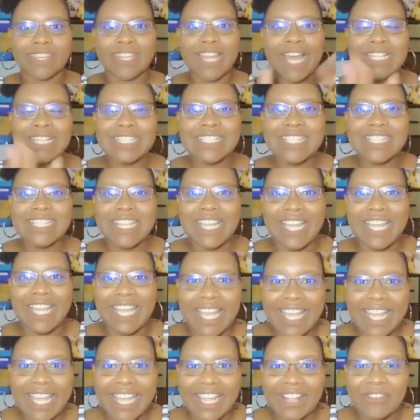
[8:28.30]
That's the
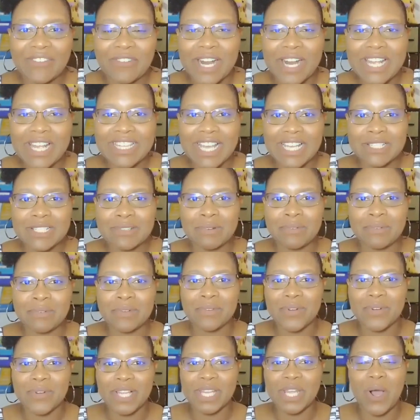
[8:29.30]
key, right? That's what
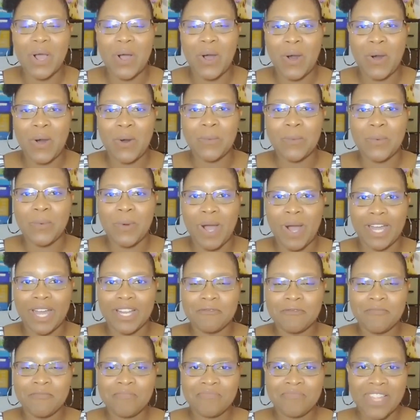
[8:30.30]
we really all
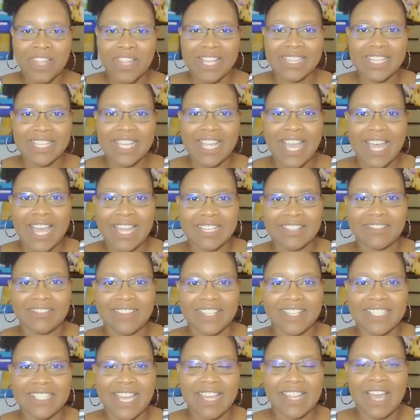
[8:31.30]
want at the end of
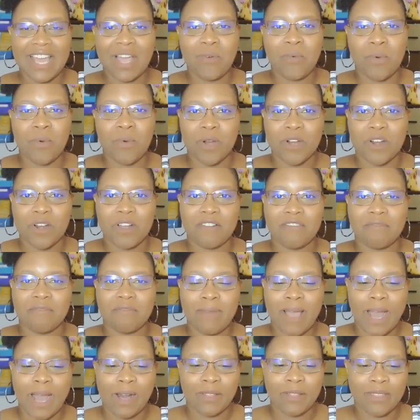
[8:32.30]
the day, that word of
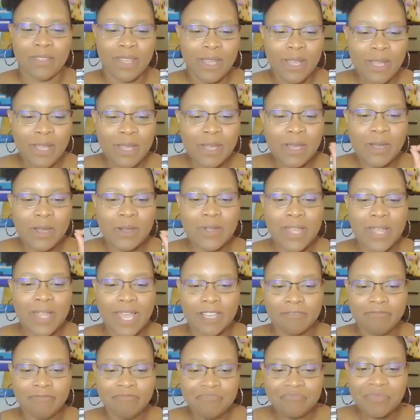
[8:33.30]
mouth.
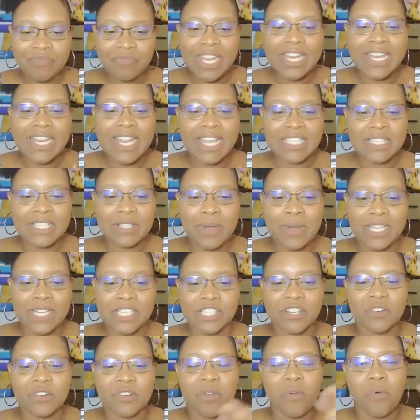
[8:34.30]
Okay, next
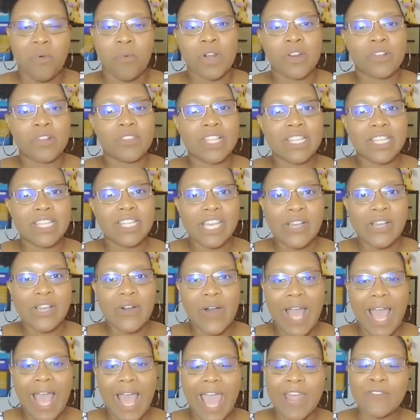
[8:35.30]
question. What are the
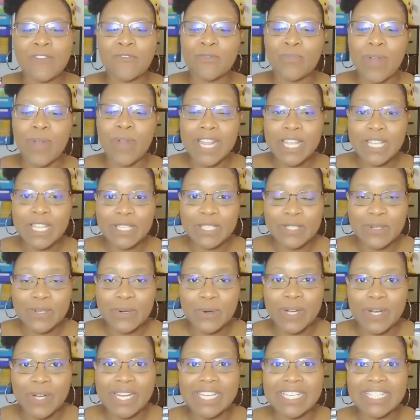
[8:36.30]
legal and
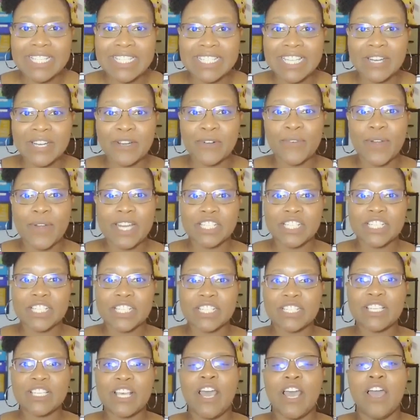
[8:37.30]
regulatory
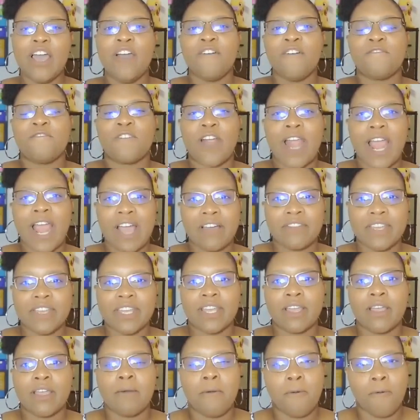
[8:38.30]
considerations for
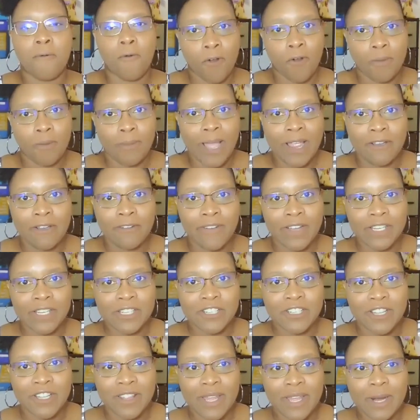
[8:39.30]
having oral
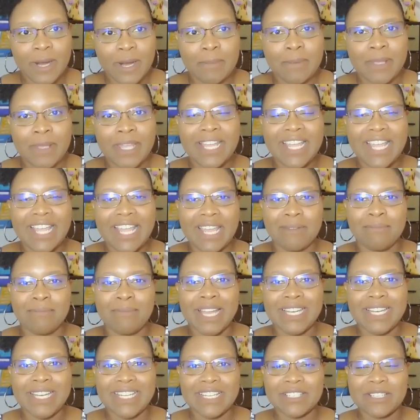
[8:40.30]
myofunctional therapy in
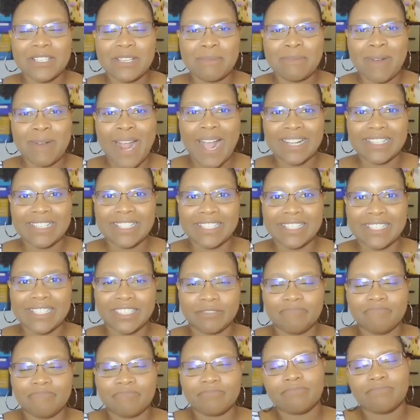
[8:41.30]
my dental
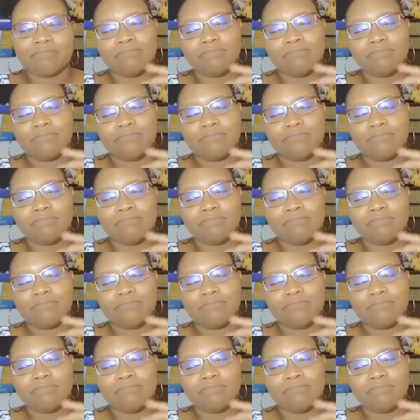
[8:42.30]
practice?